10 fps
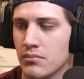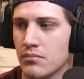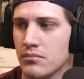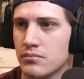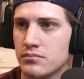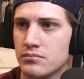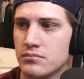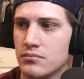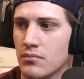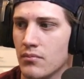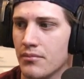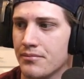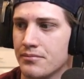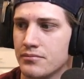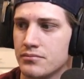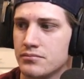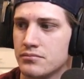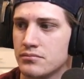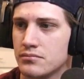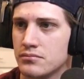
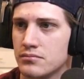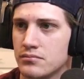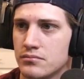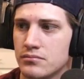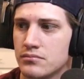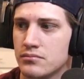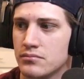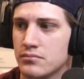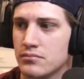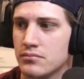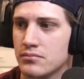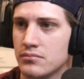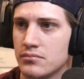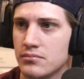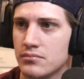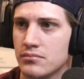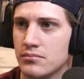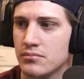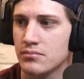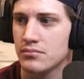
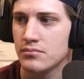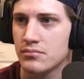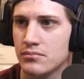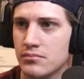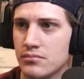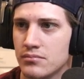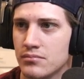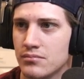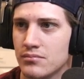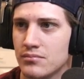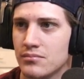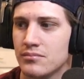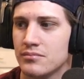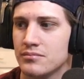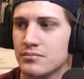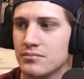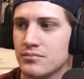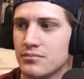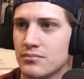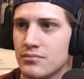
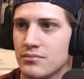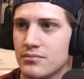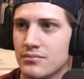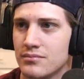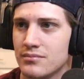(not speaking)